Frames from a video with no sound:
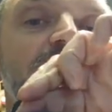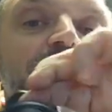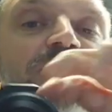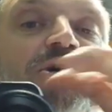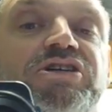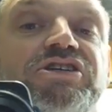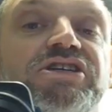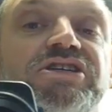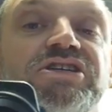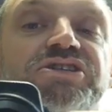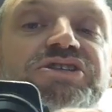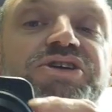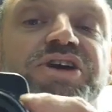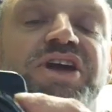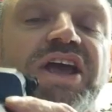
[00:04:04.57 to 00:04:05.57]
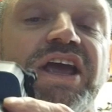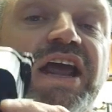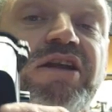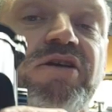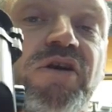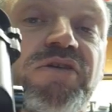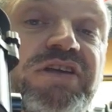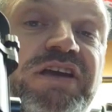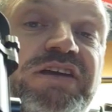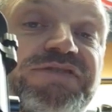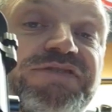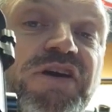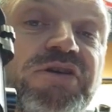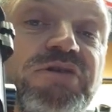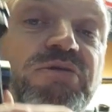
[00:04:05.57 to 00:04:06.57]
purchase you can get on the
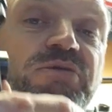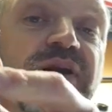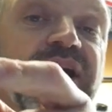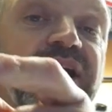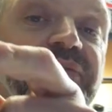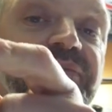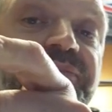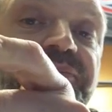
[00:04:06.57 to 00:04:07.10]
focal ring.